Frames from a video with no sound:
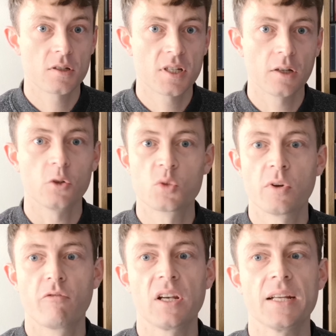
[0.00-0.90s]
single to
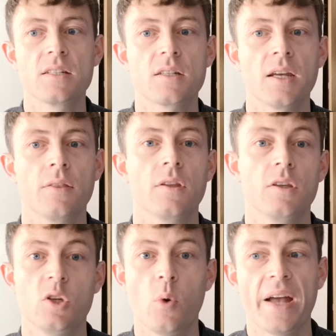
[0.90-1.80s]
be released in the
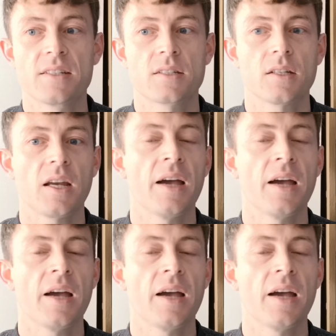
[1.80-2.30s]
US,